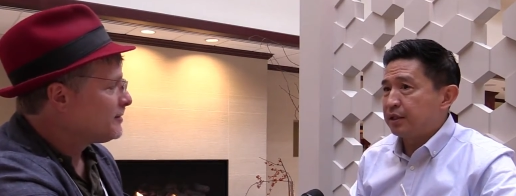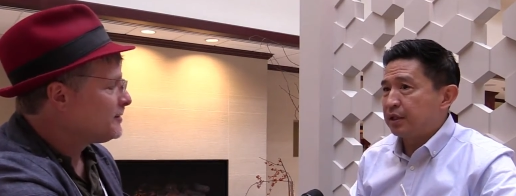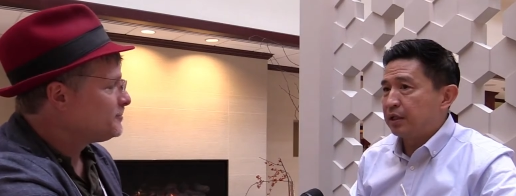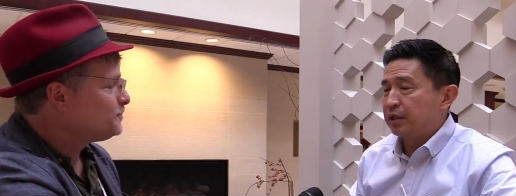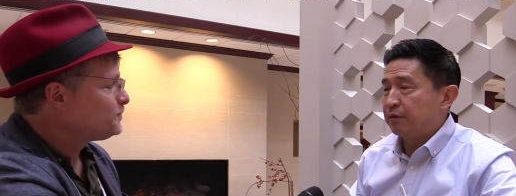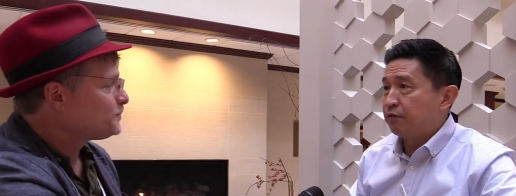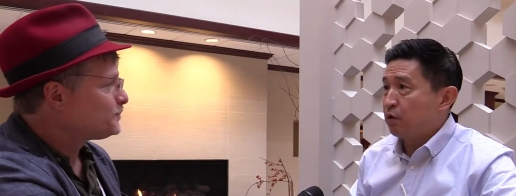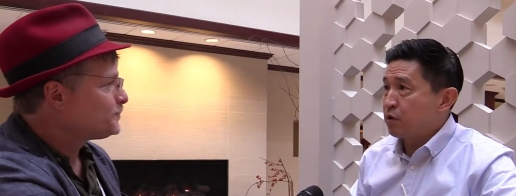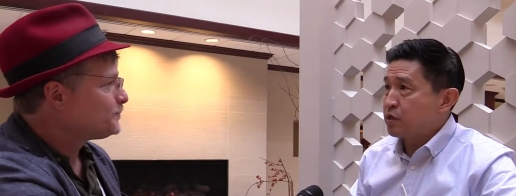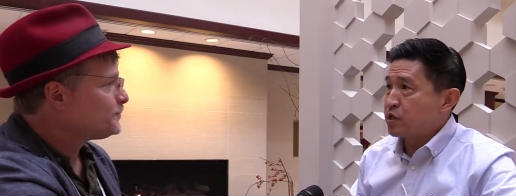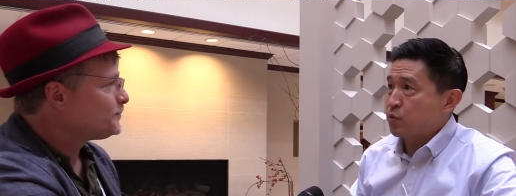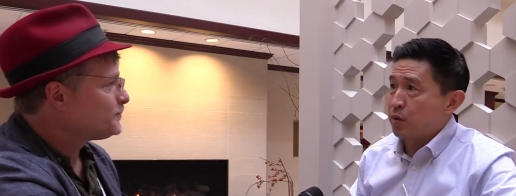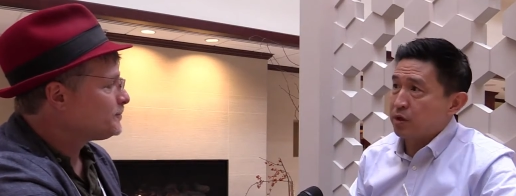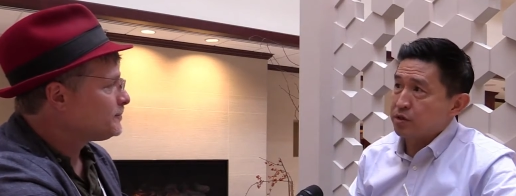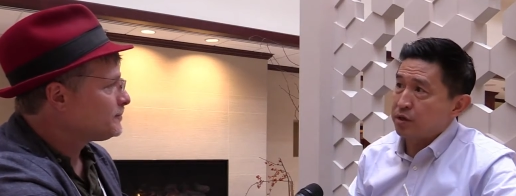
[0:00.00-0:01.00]
Speaker 1: uh, the
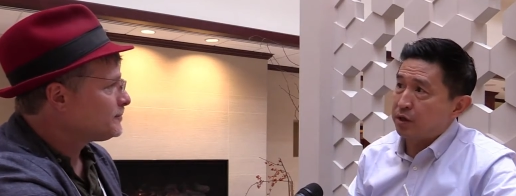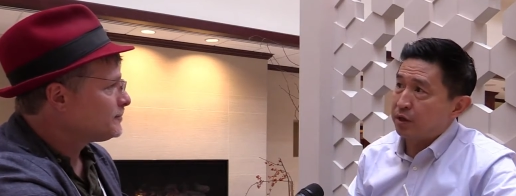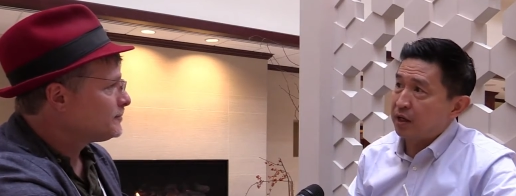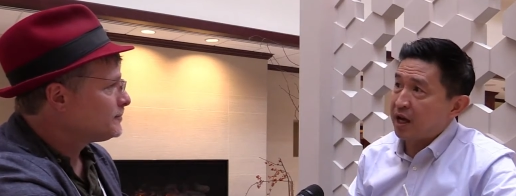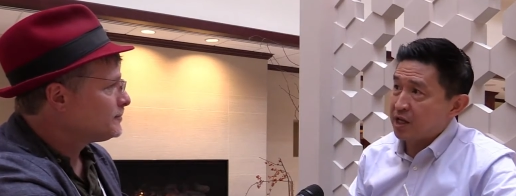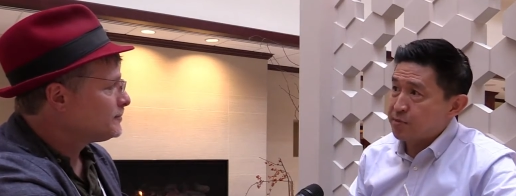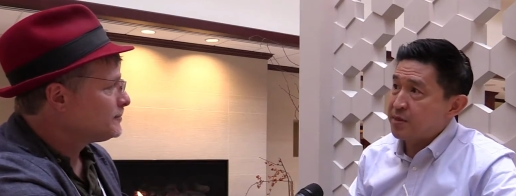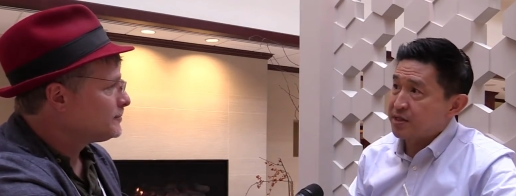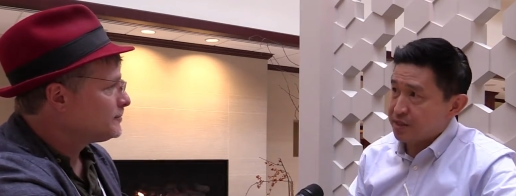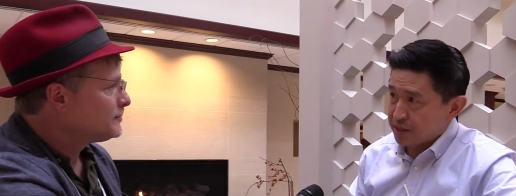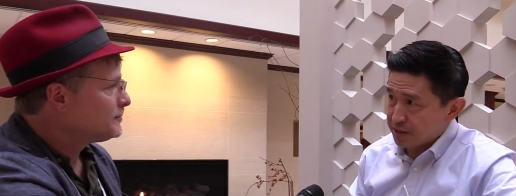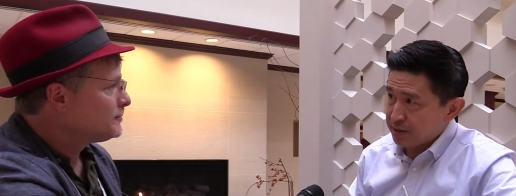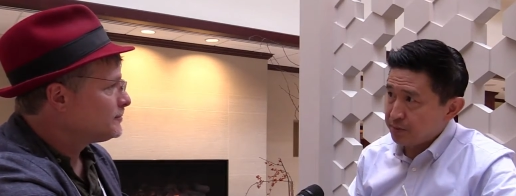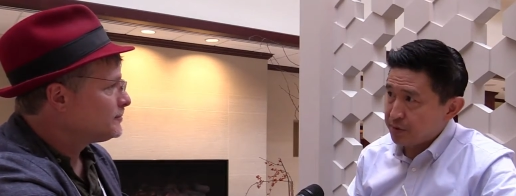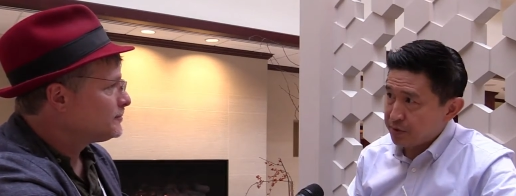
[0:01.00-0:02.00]
focus was on expert
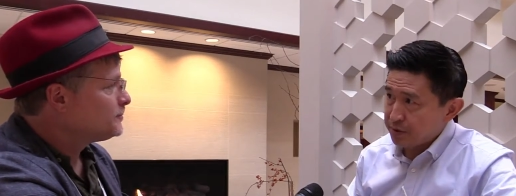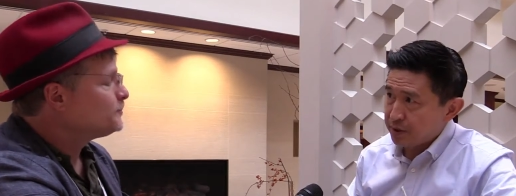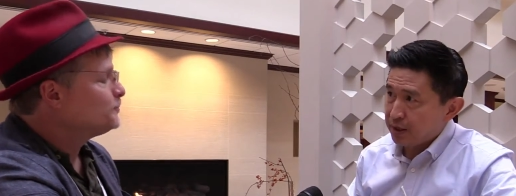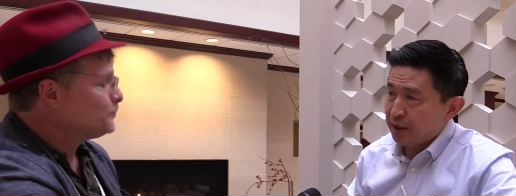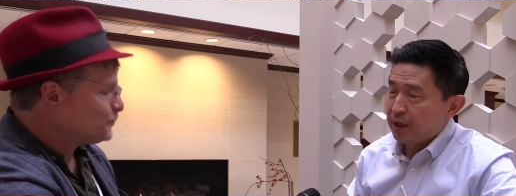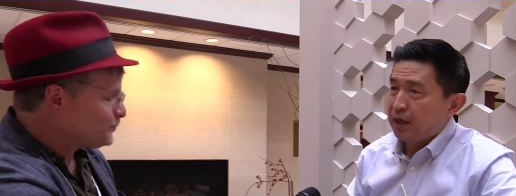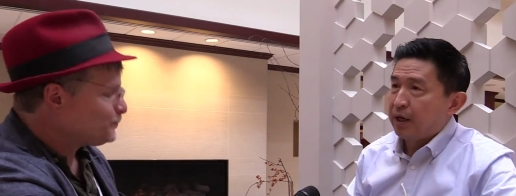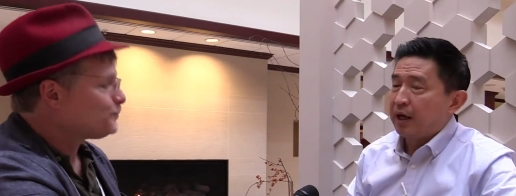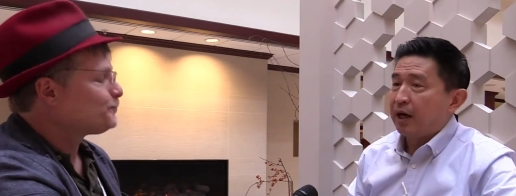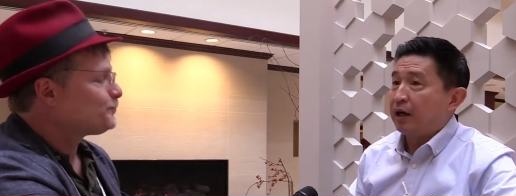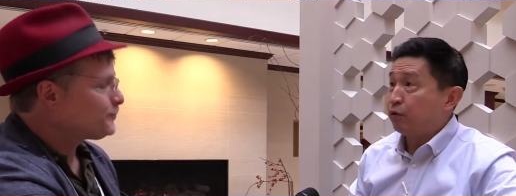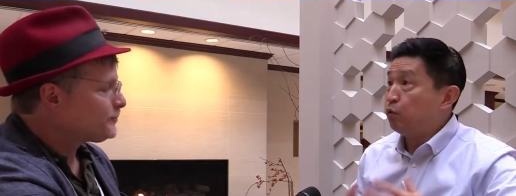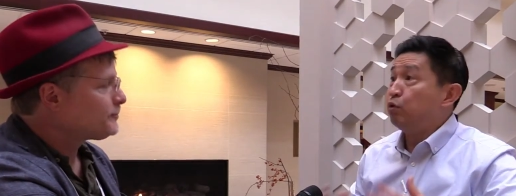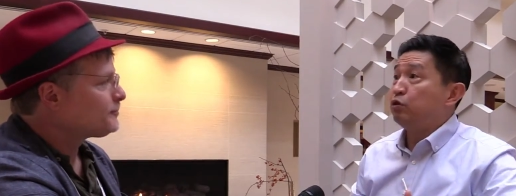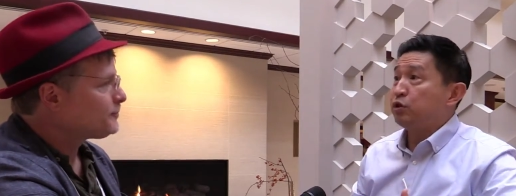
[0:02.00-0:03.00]
systems
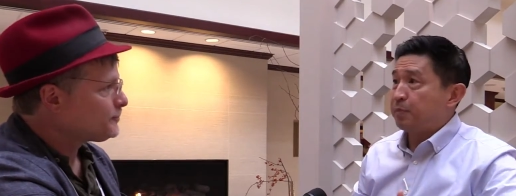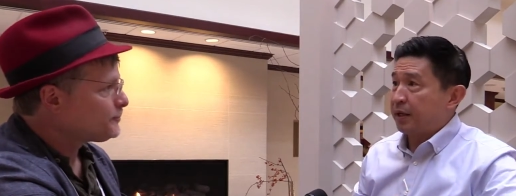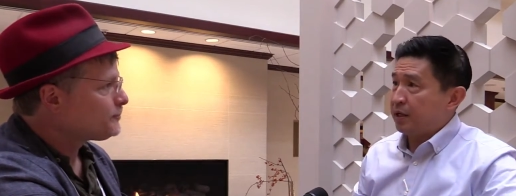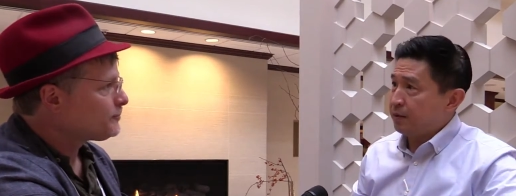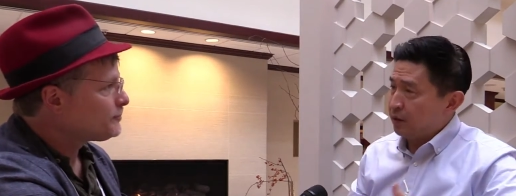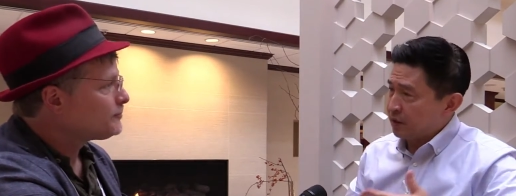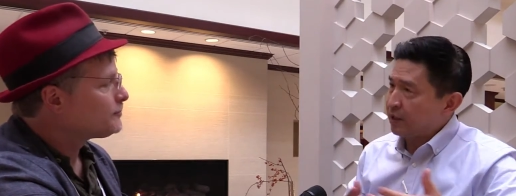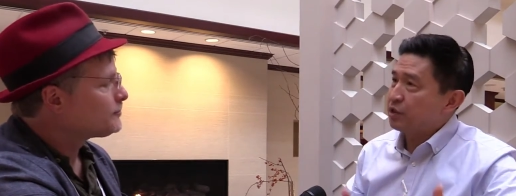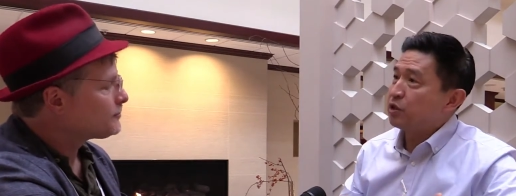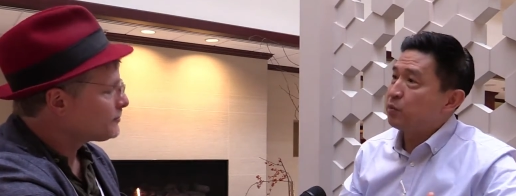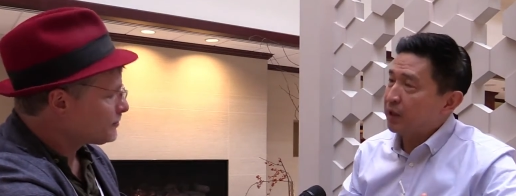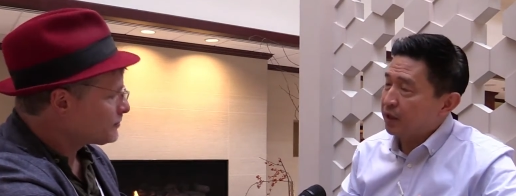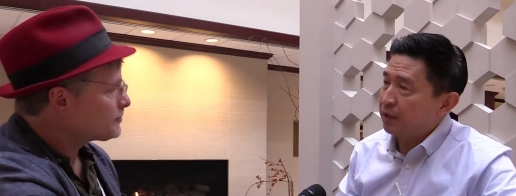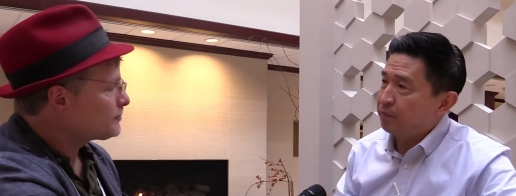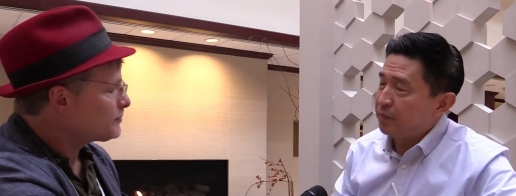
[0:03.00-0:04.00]
and rules essentially
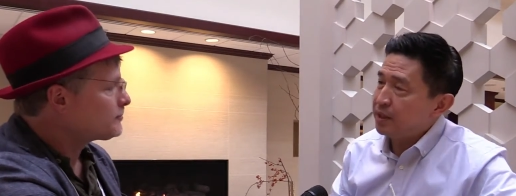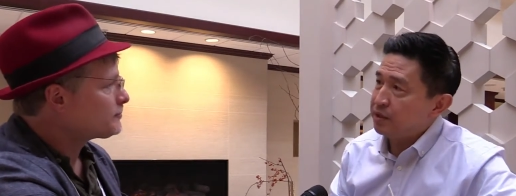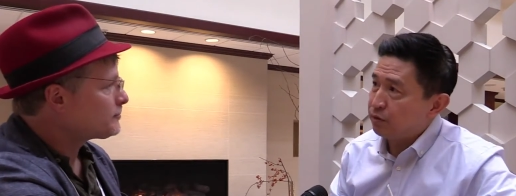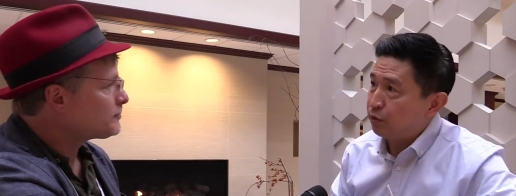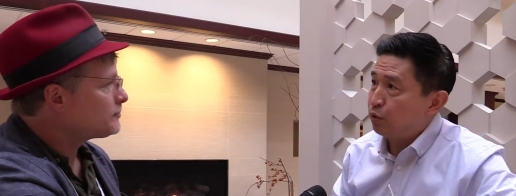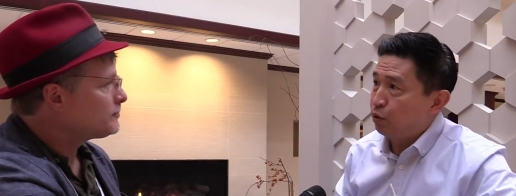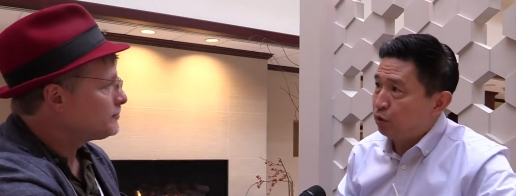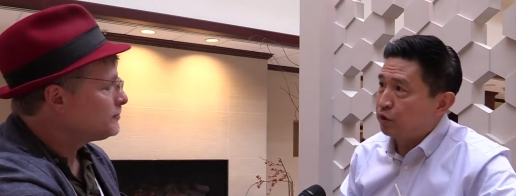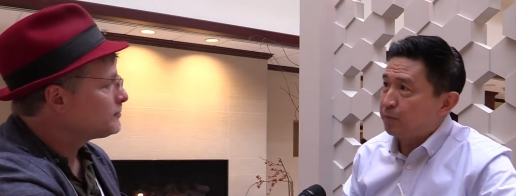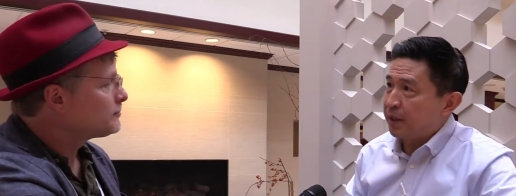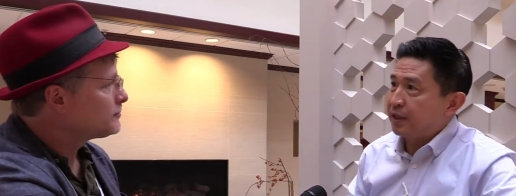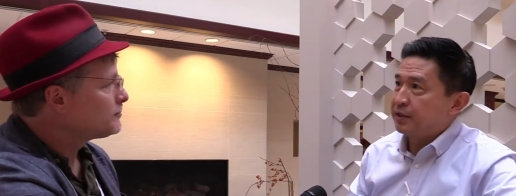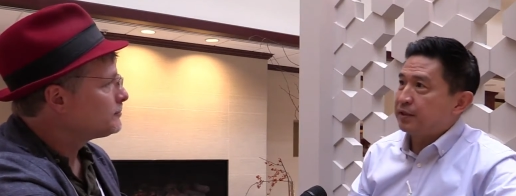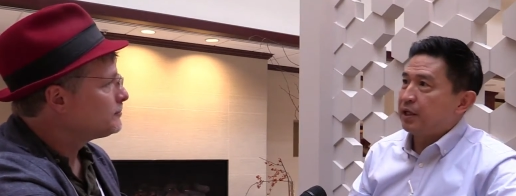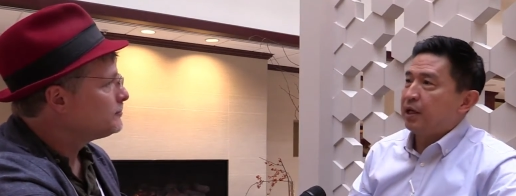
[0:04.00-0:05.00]
what it means rules
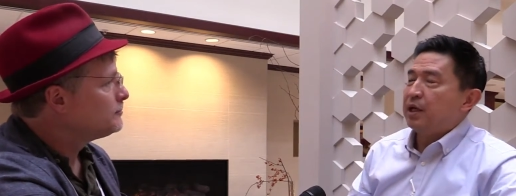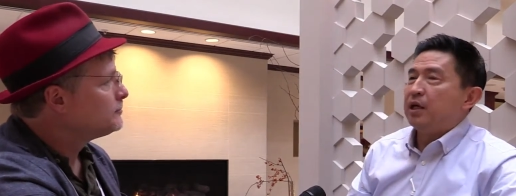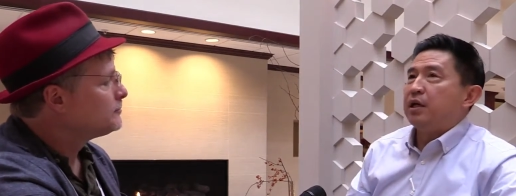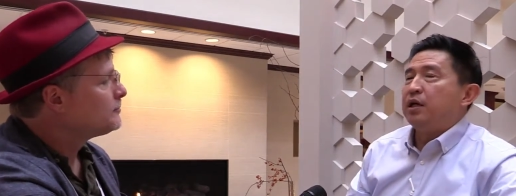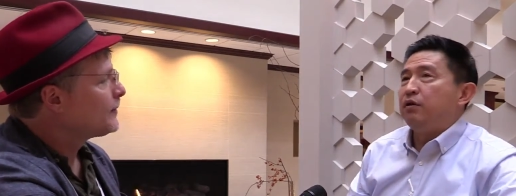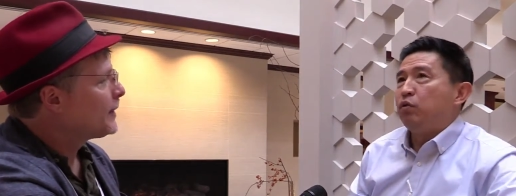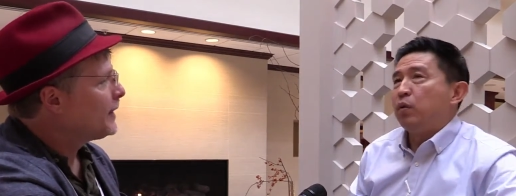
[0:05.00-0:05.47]
based if